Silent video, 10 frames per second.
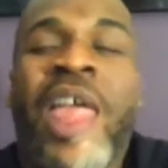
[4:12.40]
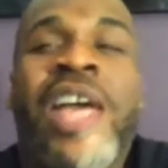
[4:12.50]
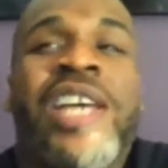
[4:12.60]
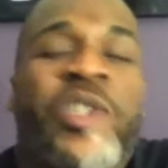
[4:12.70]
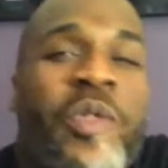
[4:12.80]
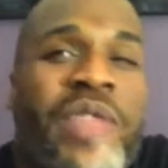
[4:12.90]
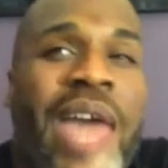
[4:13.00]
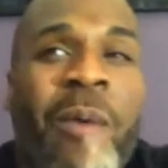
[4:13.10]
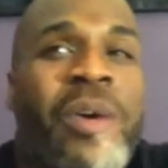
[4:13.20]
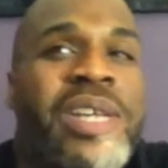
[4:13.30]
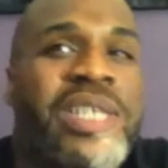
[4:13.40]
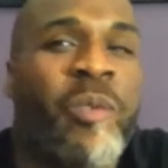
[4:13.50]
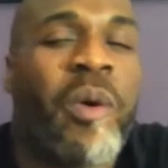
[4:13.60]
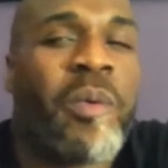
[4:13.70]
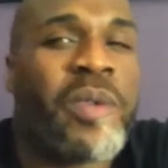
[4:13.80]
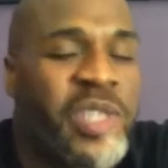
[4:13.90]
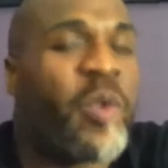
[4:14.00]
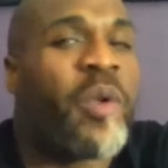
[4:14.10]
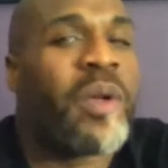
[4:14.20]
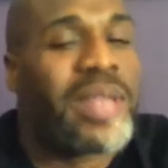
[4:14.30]
so that was
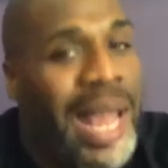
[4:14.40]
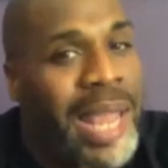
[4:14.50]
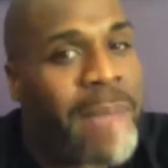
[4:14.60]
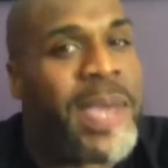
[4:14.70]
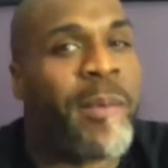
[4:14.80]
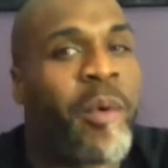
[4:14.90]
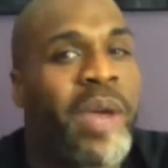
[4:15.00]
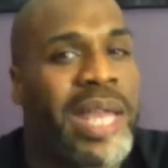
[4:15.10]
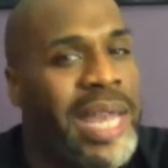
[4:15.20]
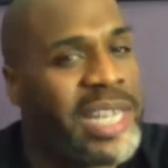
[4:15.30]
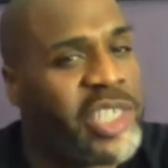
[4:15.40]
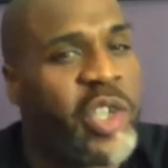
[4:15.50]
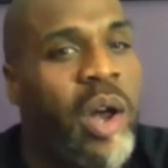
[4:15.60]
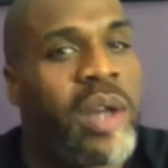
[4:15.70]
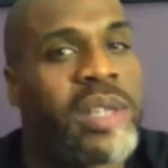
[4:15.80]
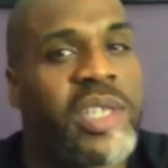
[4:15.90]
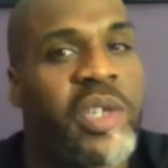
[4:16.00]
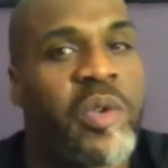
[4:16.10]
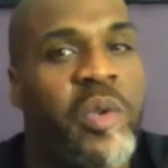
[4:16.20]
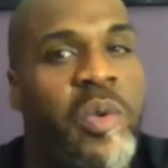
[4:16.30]
so a lot of people were kind of hitching on
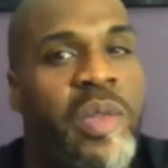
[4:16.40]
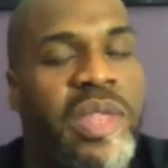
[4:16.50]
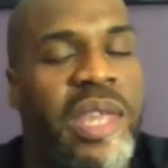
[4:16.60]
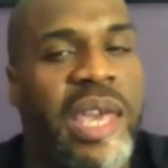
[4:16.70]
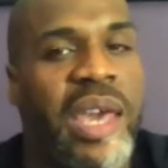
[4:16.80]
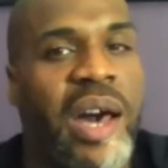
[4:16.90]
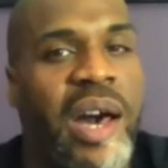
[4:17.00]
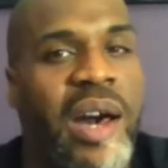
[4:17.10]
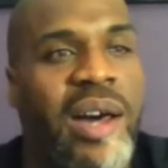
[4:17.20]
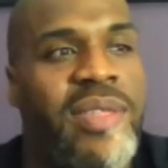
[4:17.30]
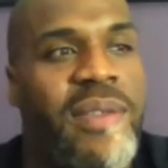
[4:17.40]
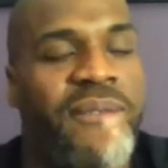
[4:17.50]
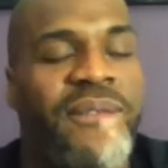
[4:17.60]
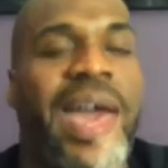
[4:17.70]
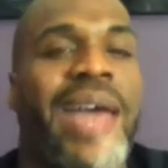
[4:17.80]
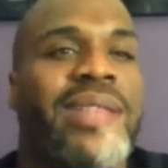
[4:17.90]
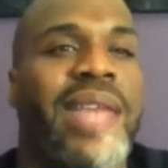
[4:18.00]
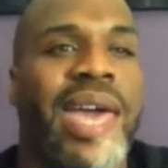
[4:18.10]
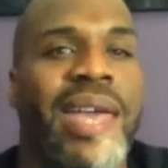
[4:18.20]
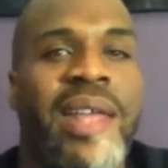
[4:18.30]
to the fact
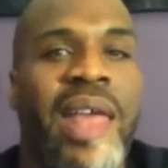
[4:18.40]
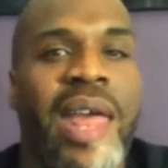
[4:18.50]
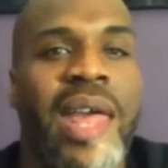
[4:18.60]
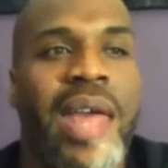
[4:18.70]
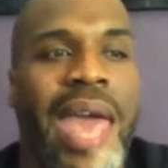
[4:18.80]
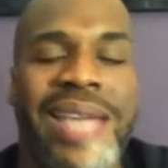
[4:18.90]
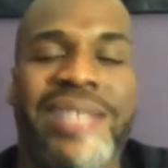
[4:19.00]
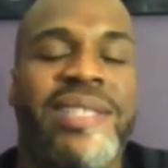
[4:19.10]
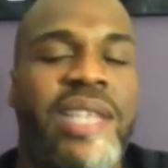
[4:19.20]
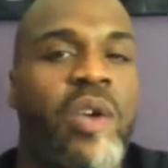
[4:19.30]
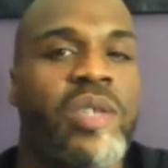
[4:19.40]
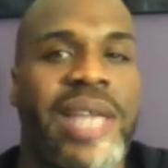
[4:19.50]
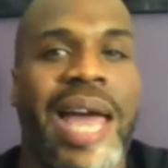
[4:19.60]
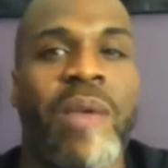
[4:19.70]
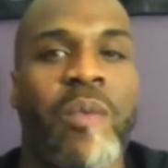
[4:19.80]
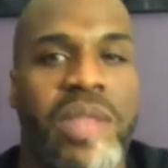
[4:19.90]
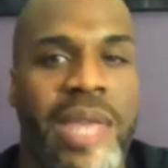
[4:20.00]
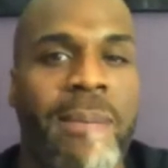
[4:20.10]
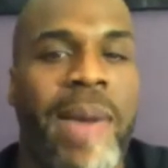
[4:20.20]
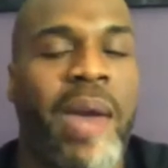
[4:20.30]
that Ace Steel signed with
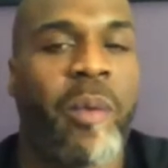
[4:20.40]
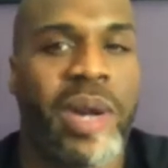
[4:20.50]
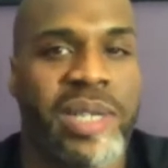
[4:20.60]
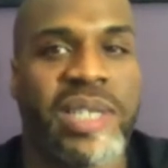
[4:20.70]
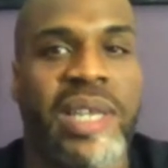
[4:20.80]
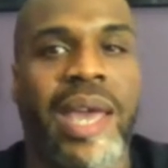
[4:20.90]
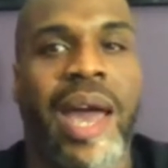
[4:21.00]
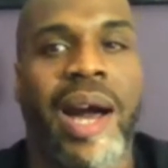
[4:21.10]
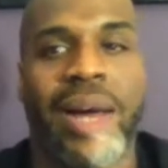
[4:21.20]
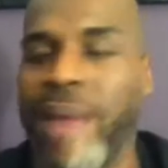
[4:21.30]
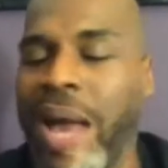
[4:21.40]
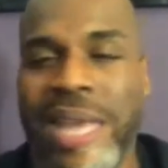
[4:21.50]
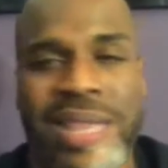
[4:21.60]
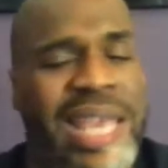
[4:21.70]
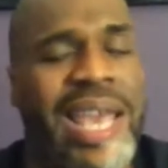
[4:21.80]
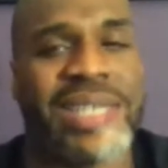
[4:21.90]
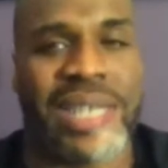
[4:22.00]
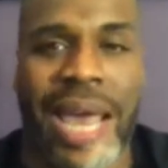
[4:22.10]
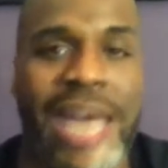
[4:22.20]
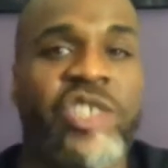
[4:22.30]
Impact Wrestling. I think as an
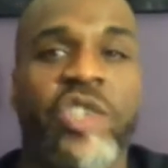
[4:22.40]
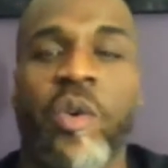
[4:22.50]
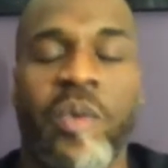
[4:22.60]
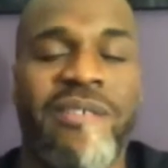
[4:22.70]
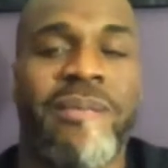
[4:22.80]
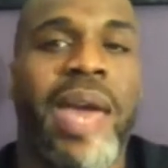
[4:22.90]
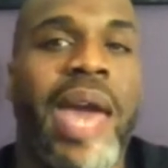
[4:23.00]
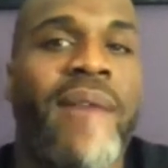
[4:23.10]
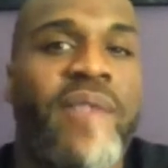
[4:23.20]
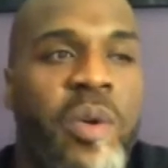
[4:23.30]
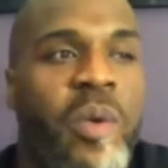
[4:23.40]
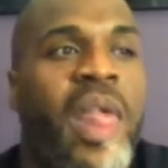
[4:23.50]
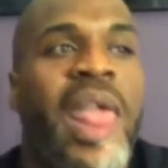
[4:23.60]
agent or whatever may have you.